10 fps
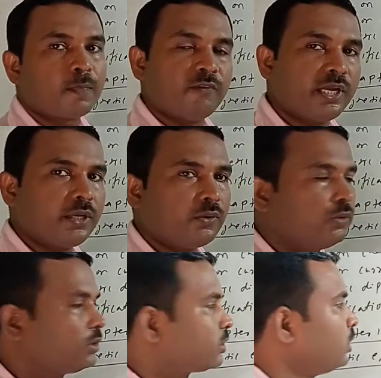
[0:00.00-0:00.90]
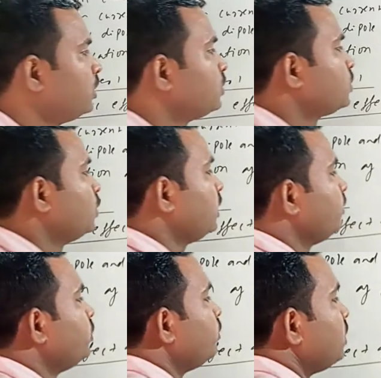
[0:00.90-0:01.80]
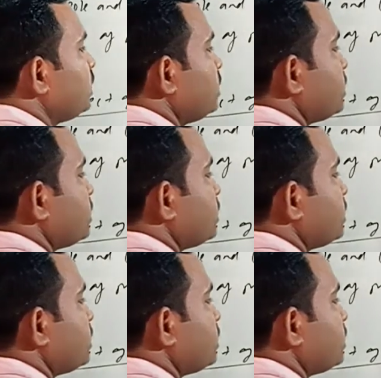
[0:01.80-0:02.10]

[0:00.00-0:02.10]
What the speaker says: very good. So if you will